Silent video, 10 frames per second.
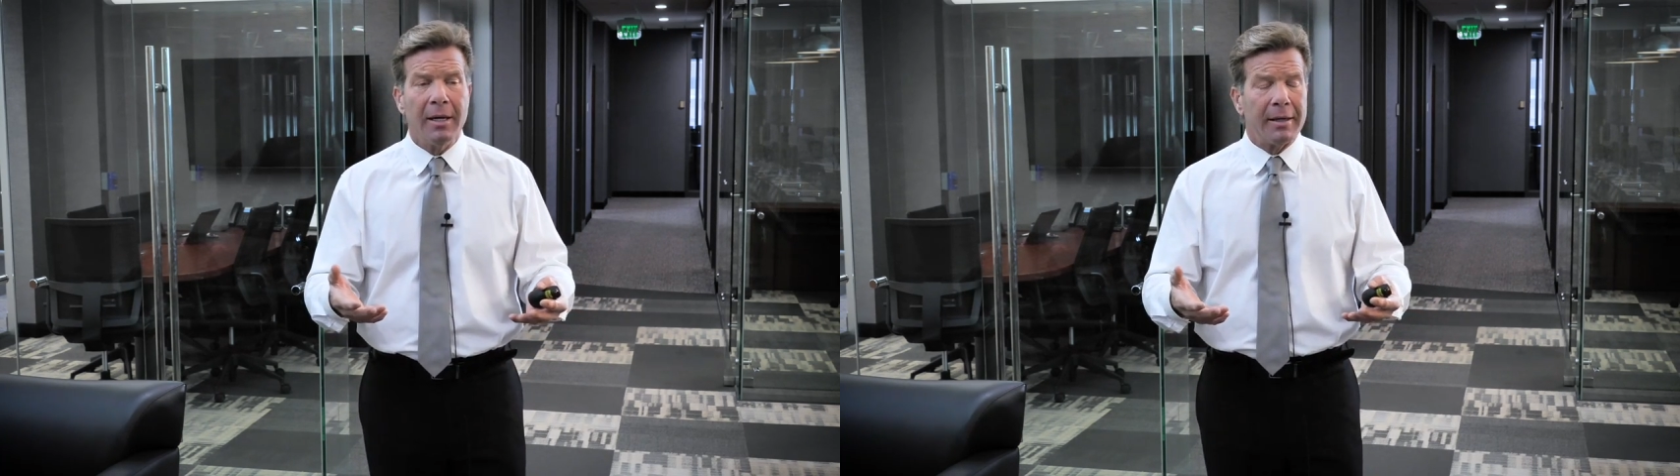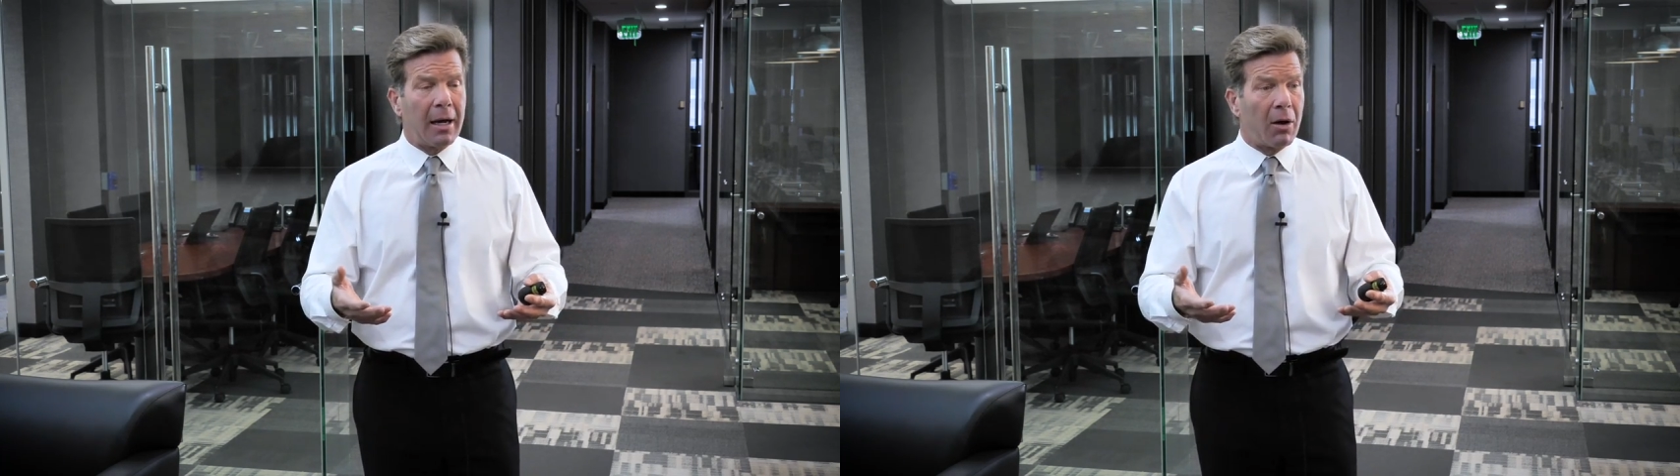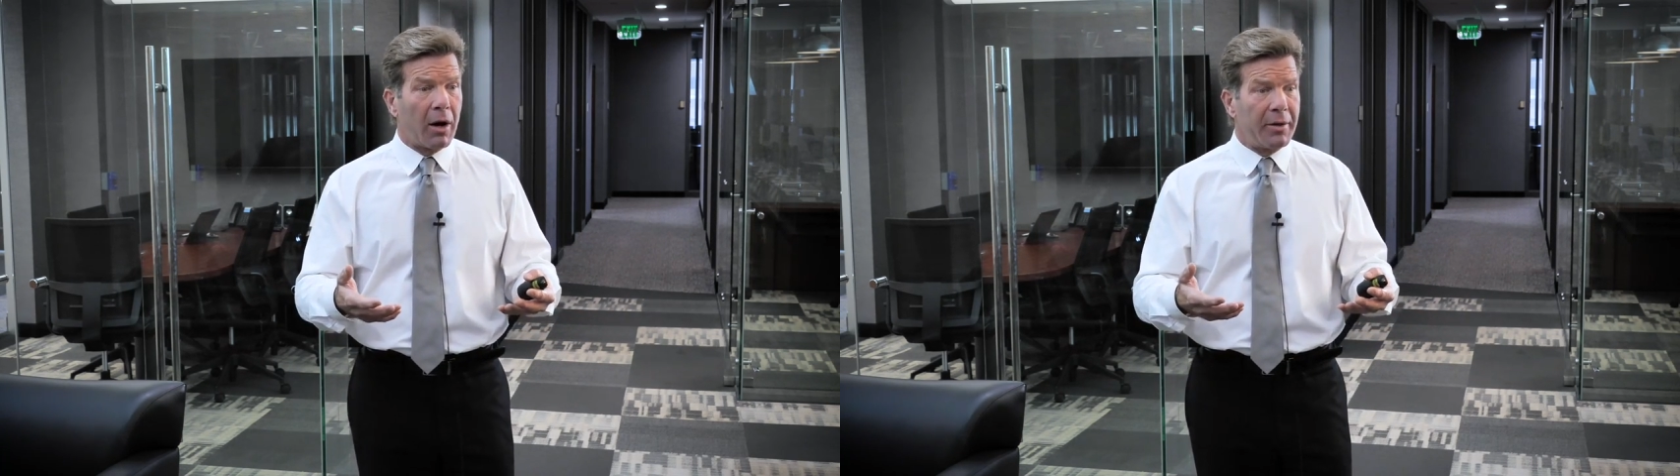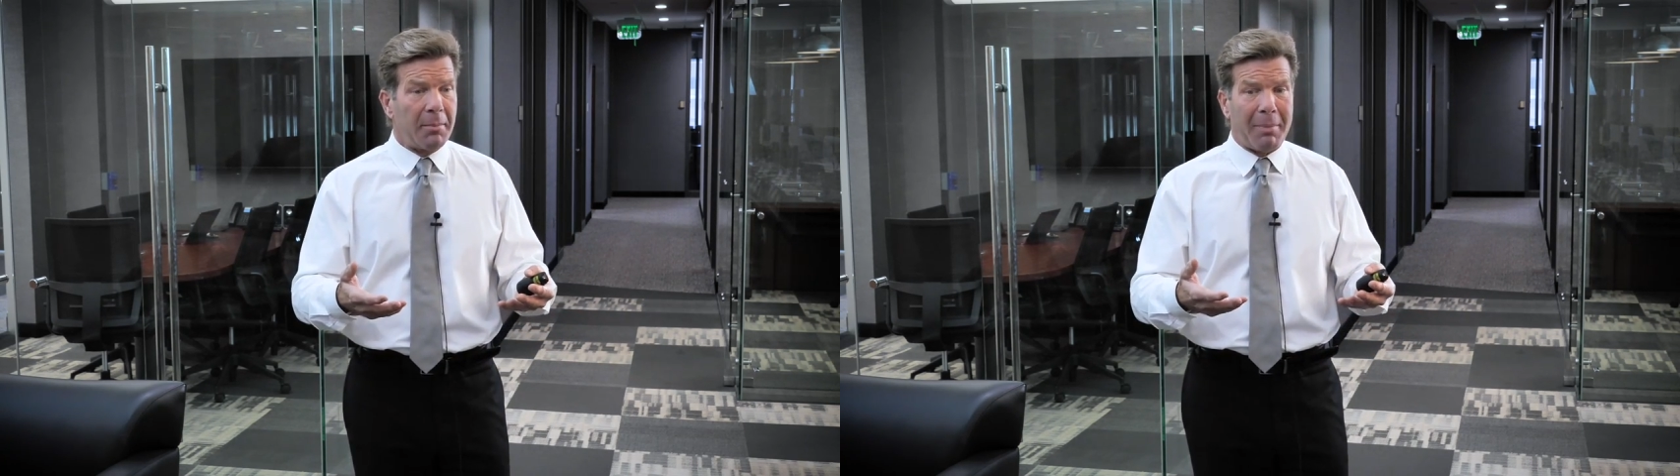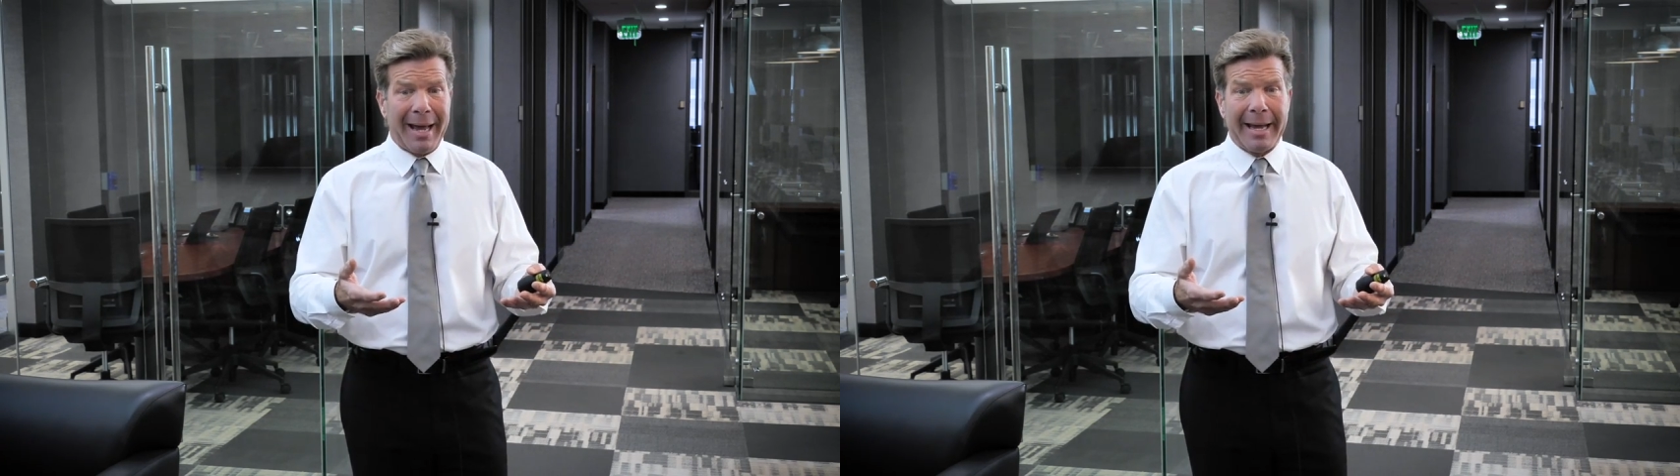Now, are they
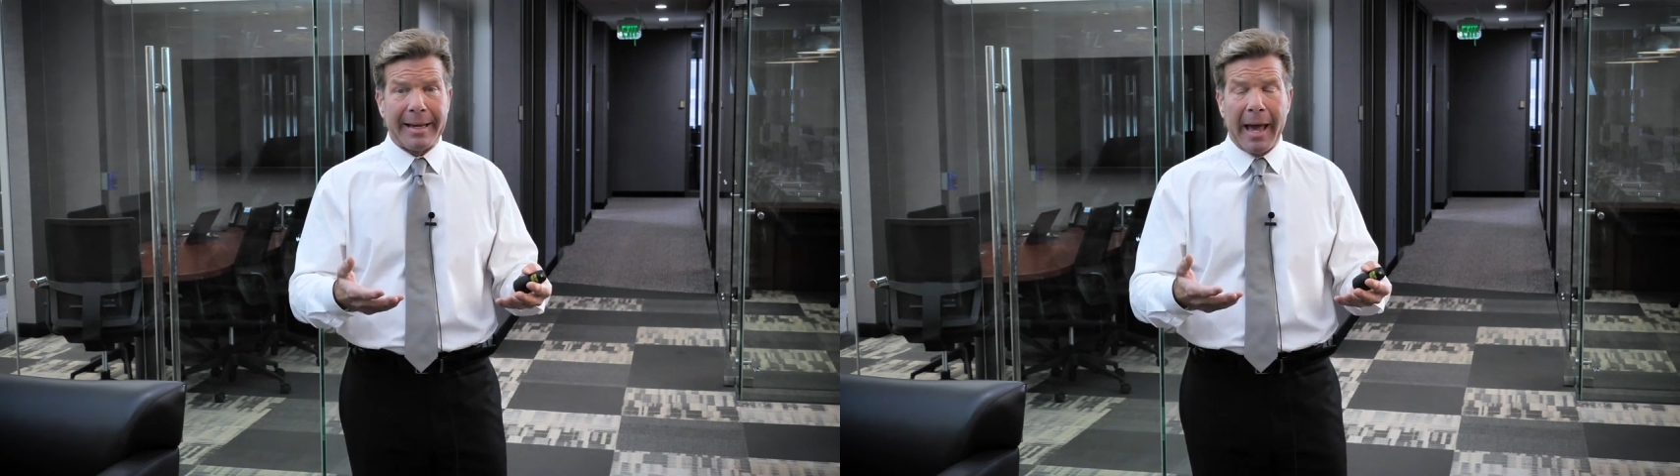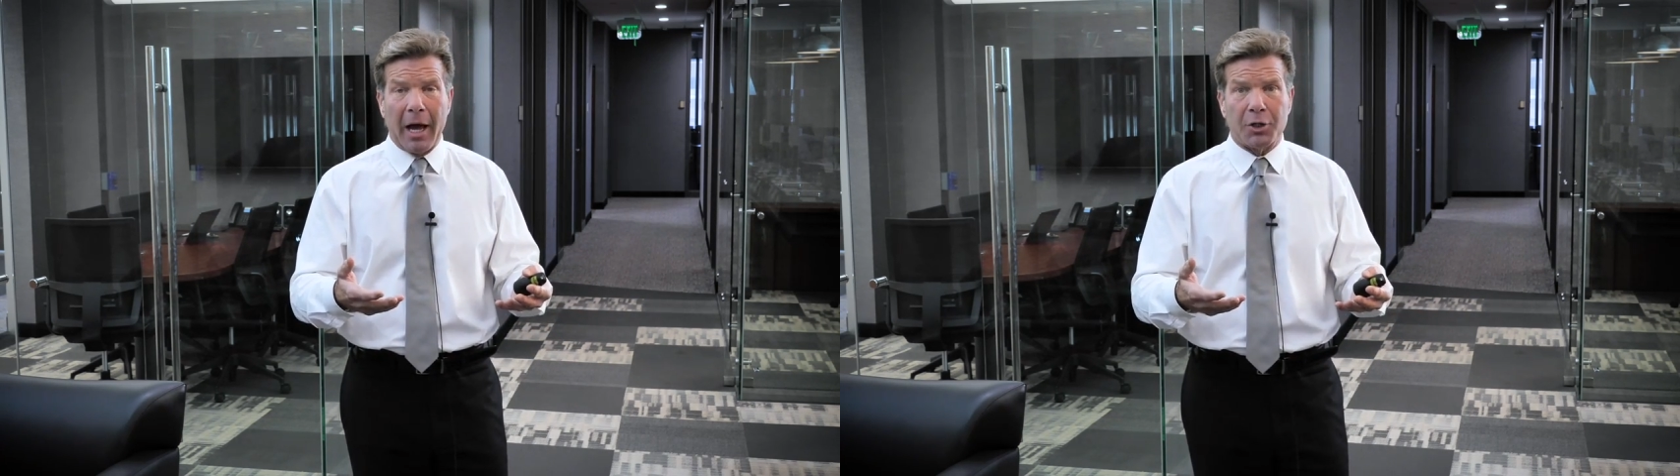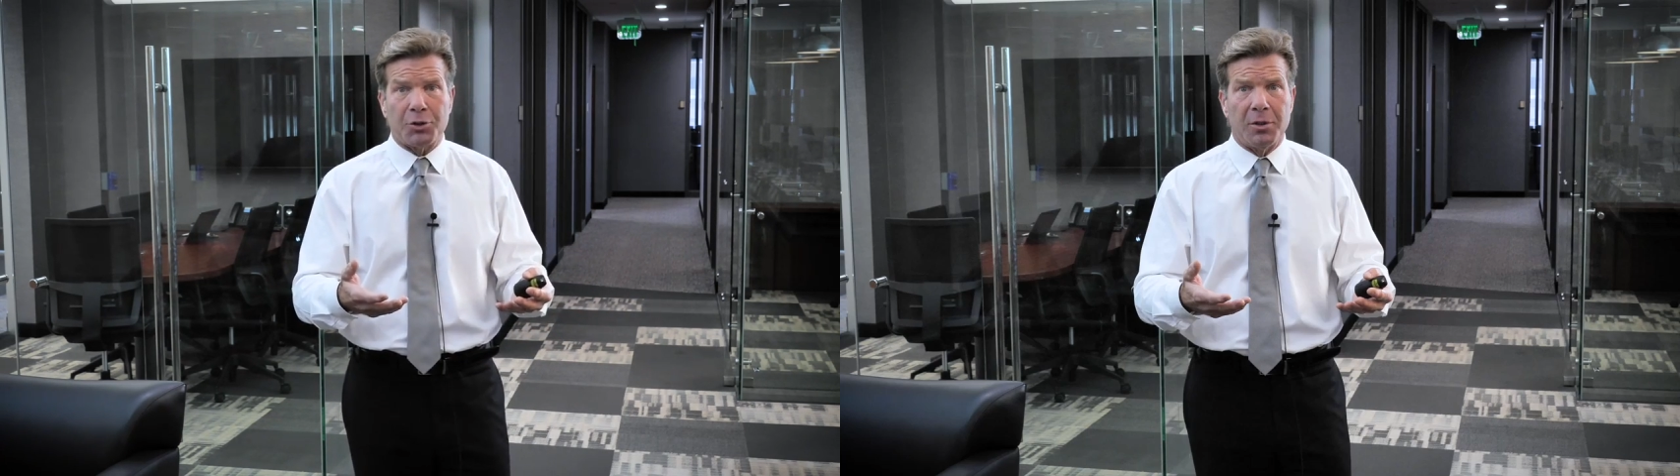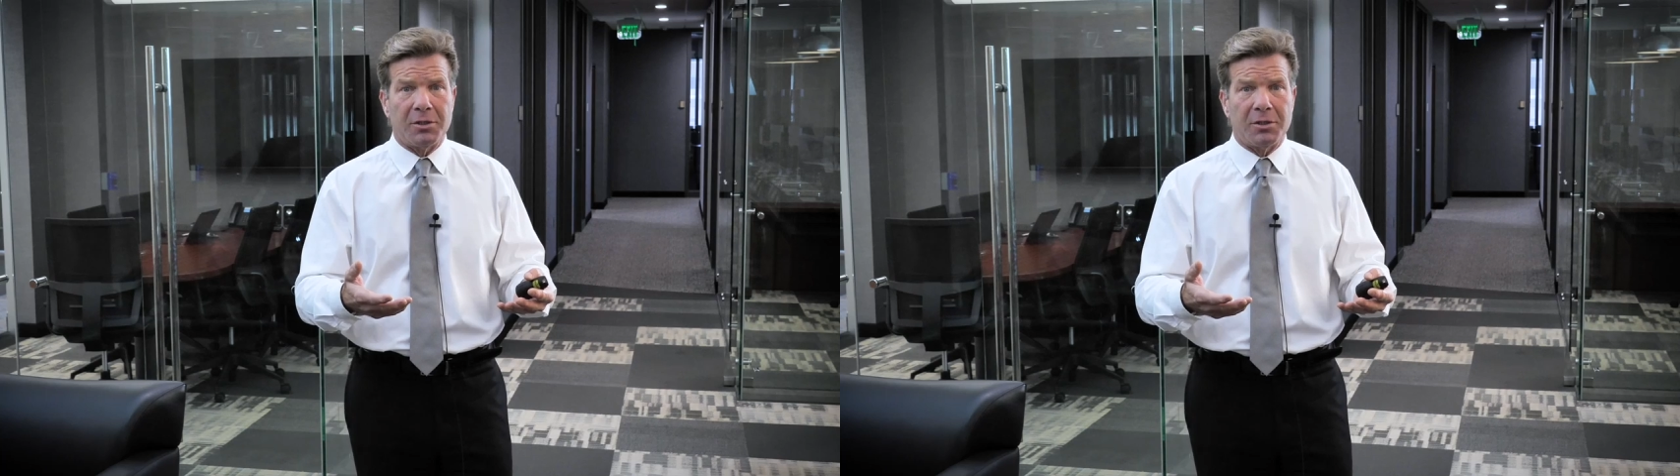paying extra